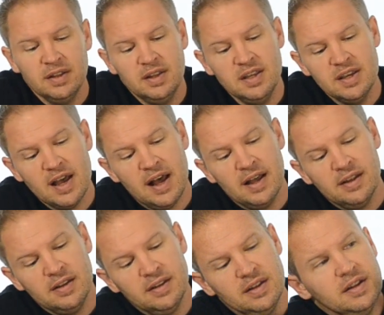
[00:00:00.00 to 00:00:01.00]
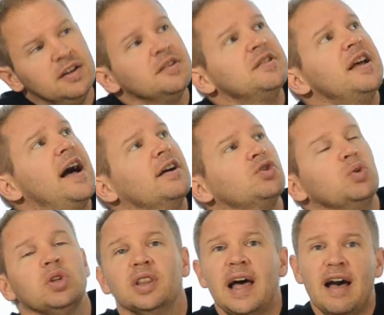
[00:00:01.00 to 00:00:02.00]
The uh, Here's the
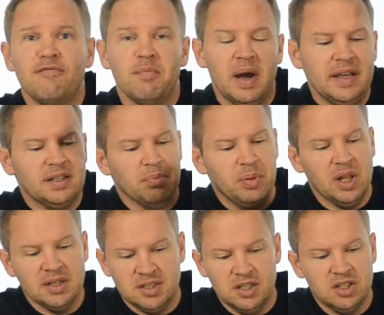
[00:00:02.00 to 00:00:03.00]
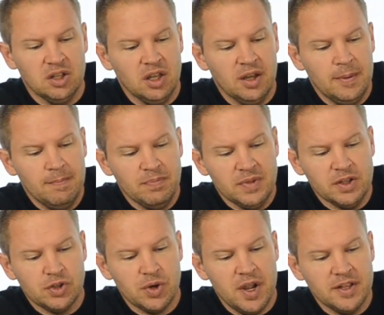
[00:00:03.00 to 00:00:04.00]
actual lav mic that plugs into the the
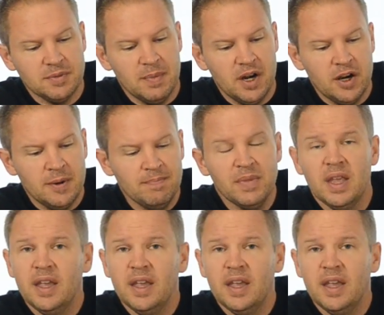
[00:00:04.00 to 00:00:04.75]
transmitter.